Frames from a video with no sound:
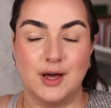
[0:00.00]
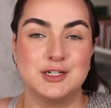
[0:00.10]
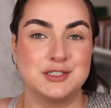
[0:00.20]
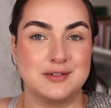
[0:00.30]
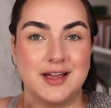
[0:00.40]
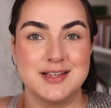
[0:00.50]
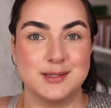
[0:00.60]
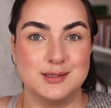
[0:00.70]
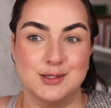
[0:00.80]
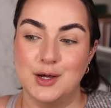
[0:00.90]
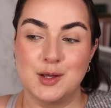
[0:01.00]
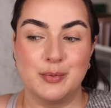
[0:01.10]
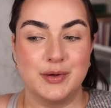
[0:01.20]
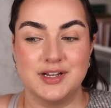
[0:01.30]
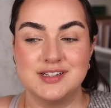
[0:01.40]
under eyes look
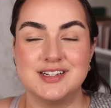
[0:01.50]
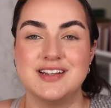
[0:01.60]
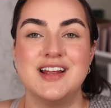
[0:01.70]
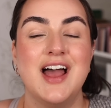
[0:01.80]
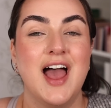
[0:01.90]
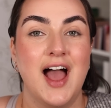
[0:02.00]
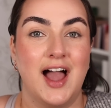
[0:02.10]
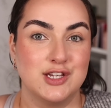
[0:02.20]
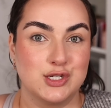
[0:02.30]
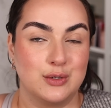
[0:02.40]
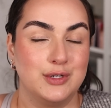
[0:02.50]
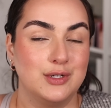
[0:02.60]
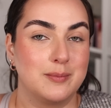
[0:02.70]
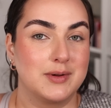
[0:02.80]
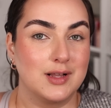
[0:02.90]
pretty good I showed
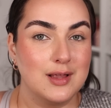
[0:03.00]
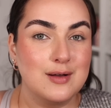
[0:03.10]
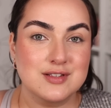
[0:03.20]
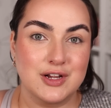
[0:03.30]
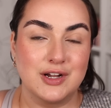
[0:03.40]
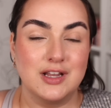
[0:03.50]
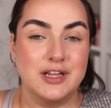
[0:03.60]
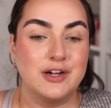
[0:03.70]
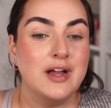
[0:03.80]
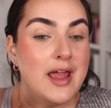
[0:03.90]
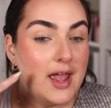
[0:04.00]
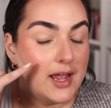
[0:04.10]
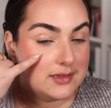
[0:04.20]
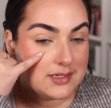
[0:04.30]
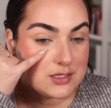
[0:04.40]
you up close earlier
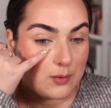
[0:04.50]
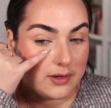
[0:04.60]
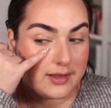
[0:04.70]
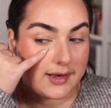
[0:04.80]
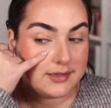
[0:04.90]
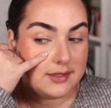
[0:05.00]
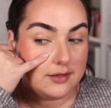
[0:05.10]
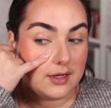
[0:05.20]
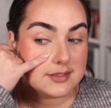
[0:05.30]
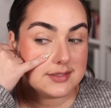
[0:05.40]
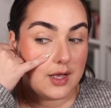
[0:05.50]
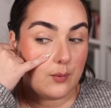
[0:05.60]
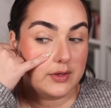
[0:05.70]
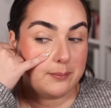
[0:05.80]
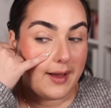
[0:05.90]
and this one that I did not
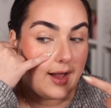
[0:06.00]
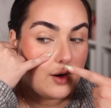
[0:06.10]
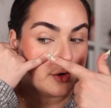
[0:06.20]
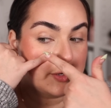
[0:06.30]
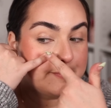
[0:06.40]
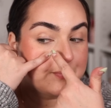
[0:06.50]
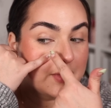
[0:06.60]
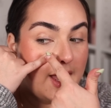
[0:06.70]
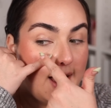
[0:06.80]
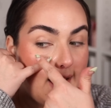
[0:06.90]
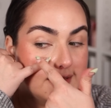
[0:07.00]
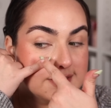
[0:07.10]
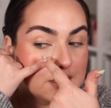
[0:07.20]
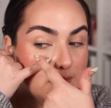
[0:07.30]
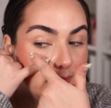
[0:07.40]
set with powder
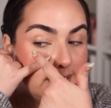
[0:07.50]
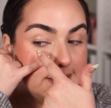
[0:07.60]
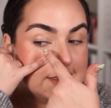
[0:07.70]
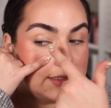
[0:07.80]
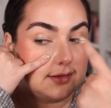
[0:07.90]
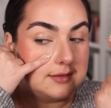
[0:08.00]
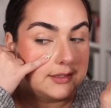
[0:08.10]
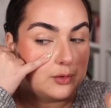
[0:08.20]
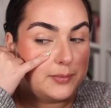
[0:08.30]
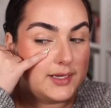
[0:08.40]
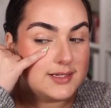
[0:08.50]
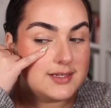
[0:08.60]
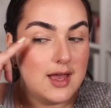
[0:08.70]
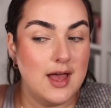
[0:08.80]
has creased a little bit